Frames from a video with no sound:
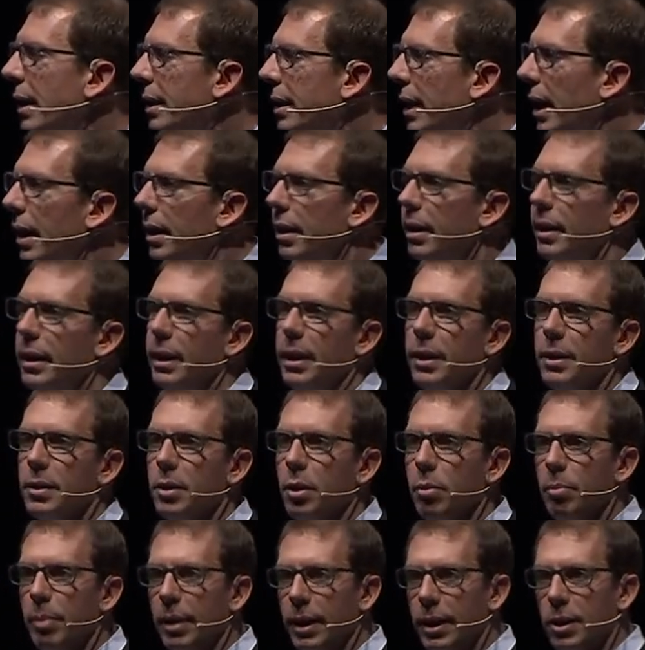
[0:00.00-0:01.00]
data needed
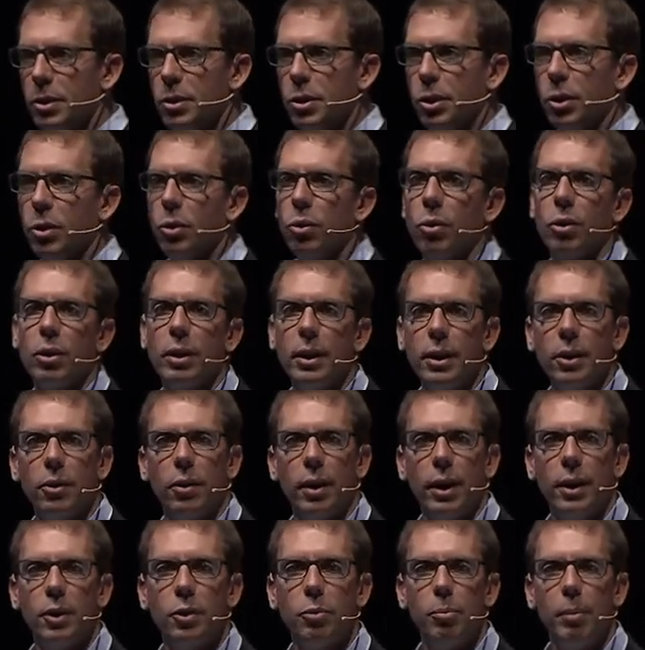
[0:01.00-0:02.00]
to be securely
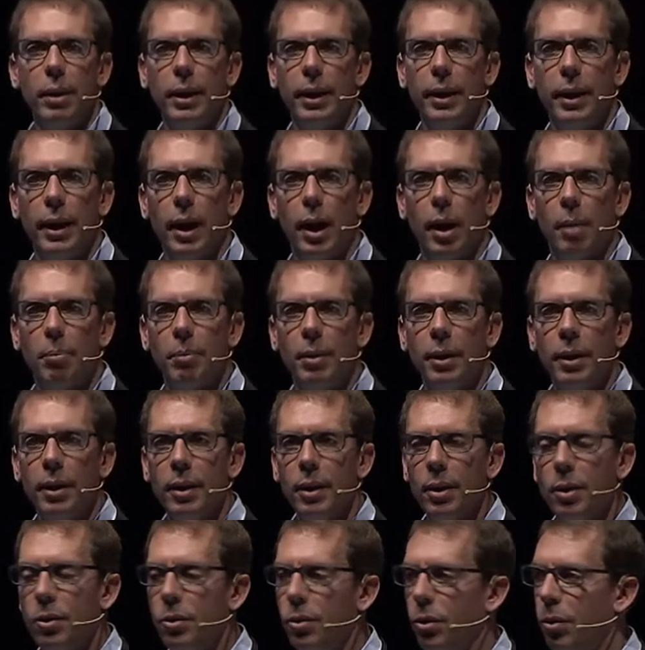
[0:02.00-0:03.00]
transmitted up.
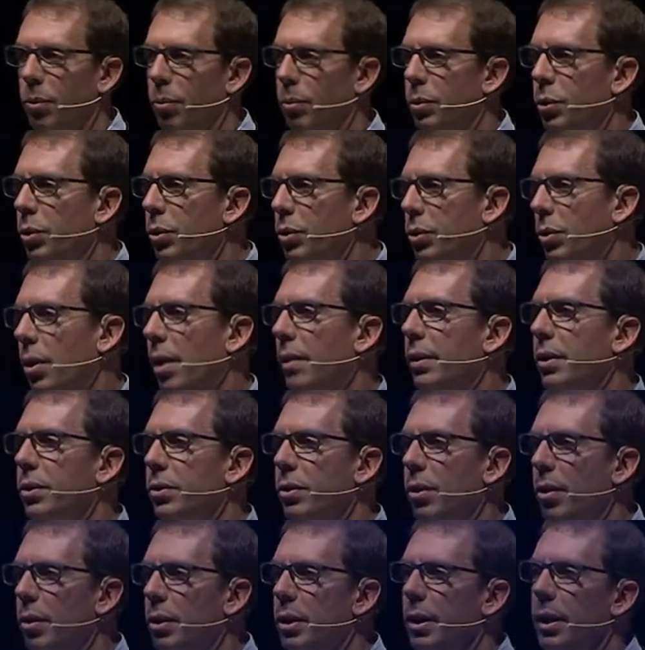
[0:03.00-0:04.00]
So you saw this
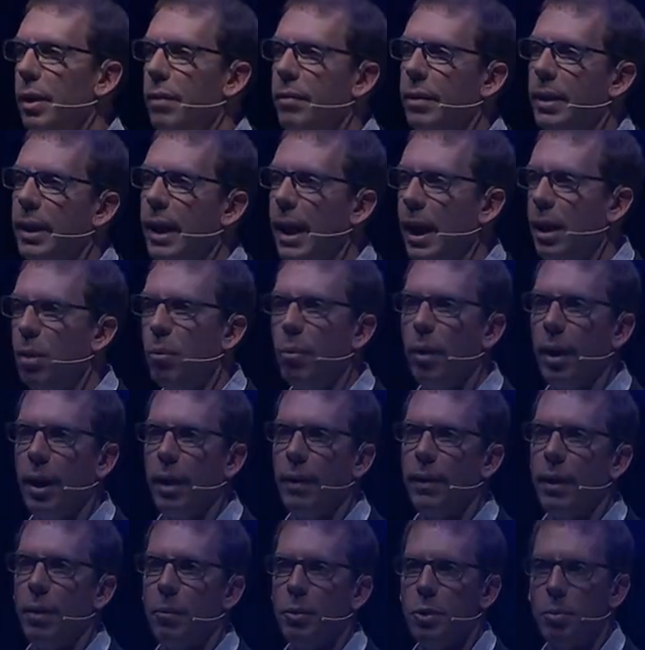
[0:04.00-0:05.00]
notion of a gateway
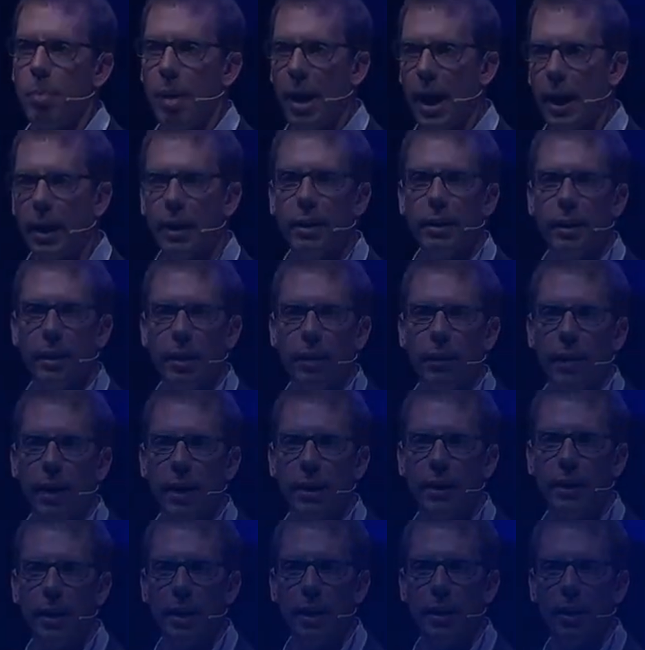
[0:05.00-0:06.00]
that was packaging
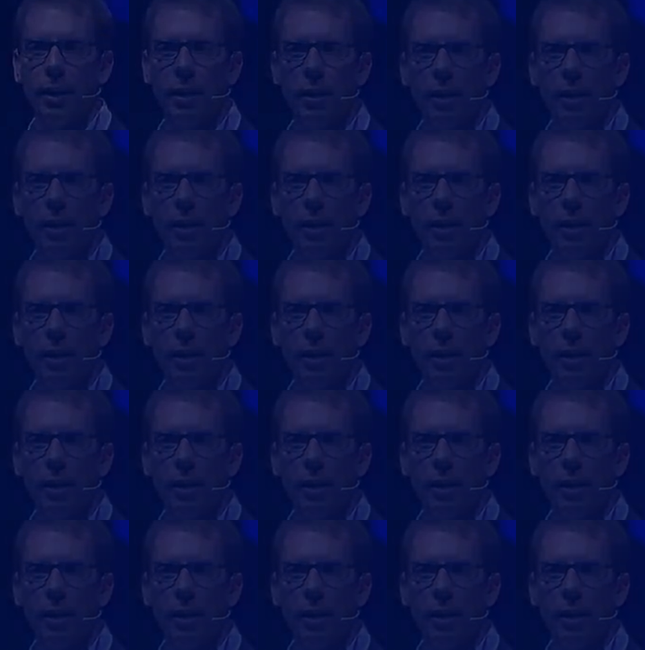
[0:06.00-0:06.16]
that data